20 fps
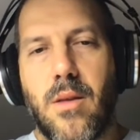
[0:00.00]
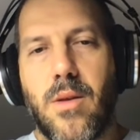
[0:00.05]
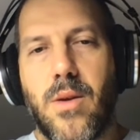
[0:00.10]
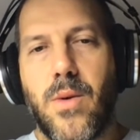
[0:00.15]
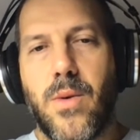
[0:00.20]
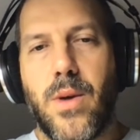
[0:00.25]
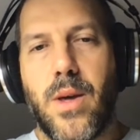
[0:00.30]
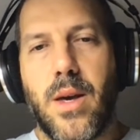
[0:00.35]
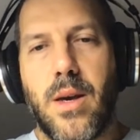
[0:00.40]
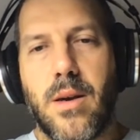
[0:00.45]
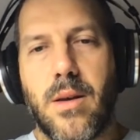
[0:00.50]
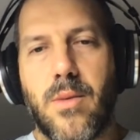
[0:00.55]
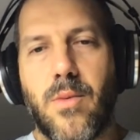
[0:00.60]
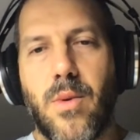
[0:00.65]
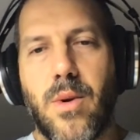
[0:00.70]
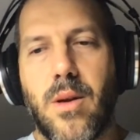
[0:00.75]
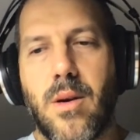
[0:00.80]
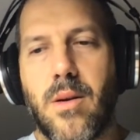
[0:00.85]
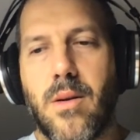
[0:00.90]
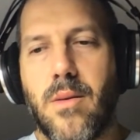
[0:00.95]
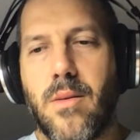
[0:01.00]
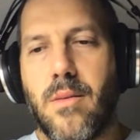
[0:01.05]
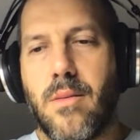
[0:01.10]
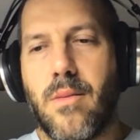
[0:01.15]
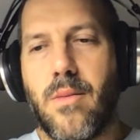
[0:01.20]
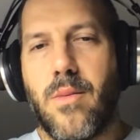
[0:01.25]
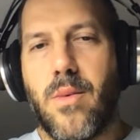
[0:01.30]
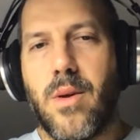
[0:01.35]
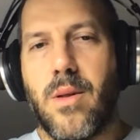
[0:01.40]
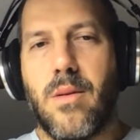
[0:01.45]
2 years
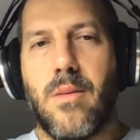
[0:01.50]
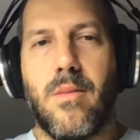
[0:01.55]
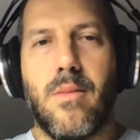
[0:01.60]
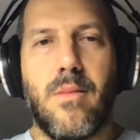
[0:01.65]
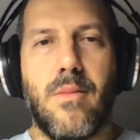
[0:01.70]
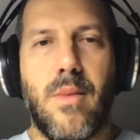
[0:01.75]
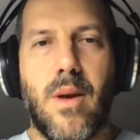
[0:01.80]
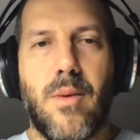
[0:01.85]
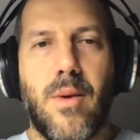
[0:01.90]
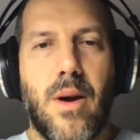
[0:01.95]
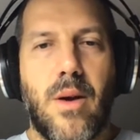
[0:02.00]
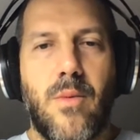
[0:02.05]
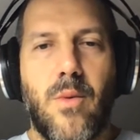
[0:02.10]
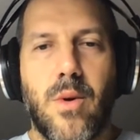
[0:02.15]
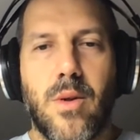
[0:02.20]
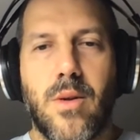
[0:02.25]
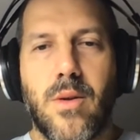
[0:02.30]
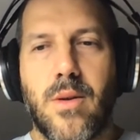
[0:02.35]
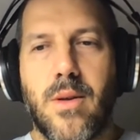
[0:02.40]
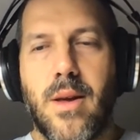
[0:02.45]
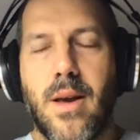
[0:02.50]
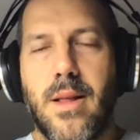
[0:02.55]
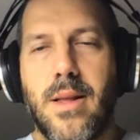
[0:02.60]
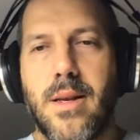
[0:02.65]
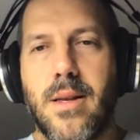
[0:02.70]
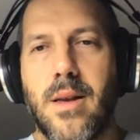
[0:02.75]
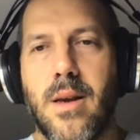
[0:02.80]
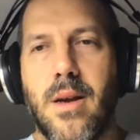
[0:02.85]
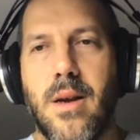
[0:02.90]
when maybe I want to sell it.